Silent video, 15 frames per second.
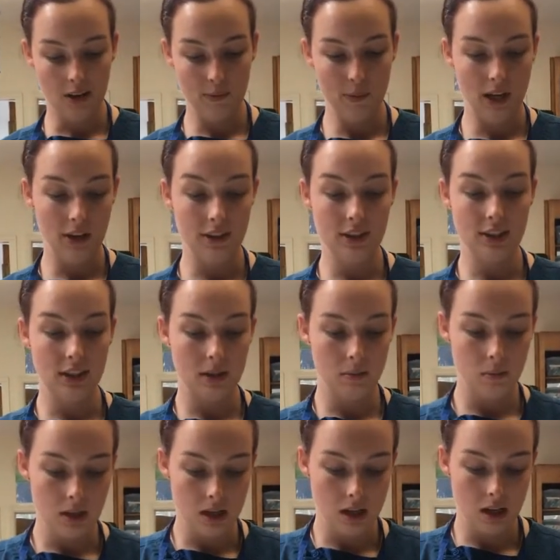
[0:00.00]
Now this can
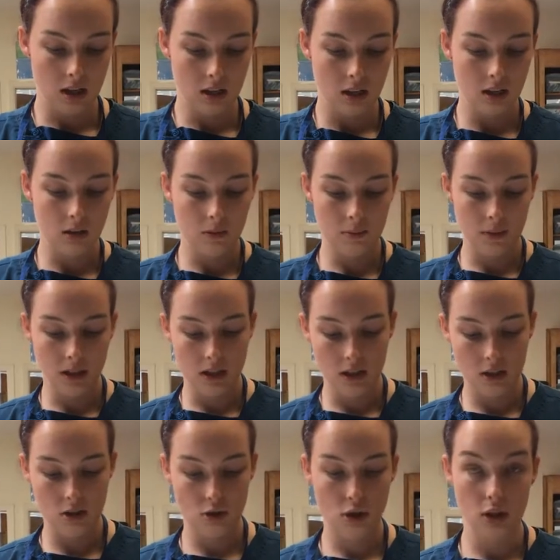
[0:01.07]
be a little
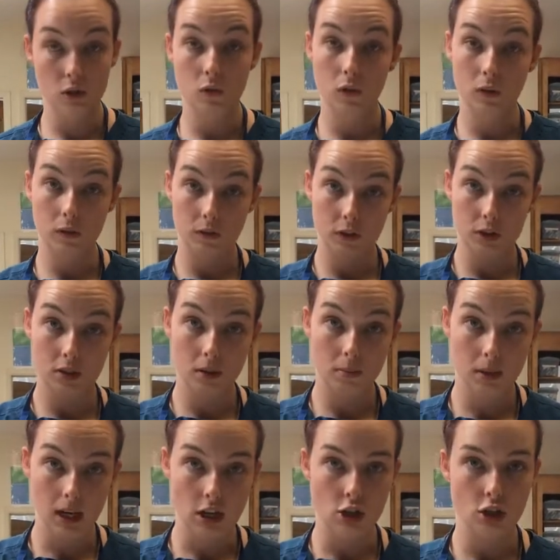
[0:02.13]
bit stressful for some
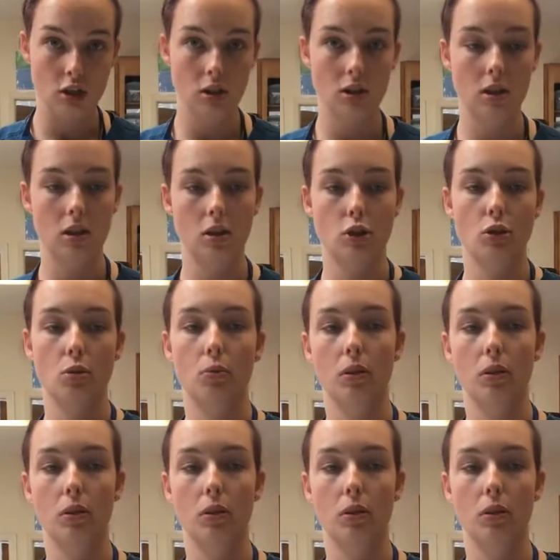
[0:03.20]
patients and should